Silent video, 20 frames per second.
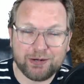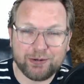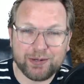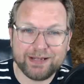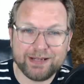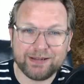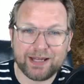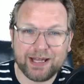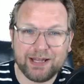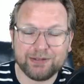All
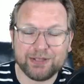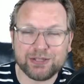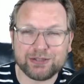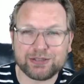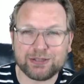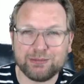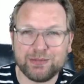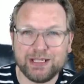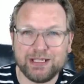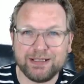right, have an
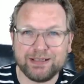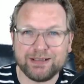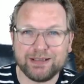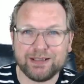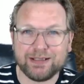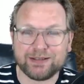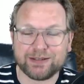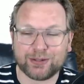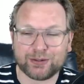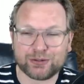awesome day
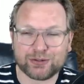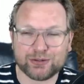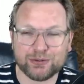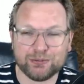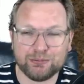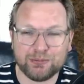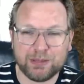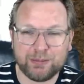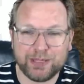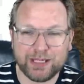and talk
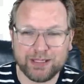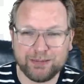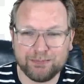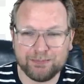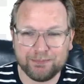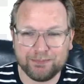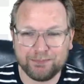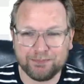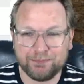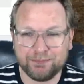soon. Bye-bye.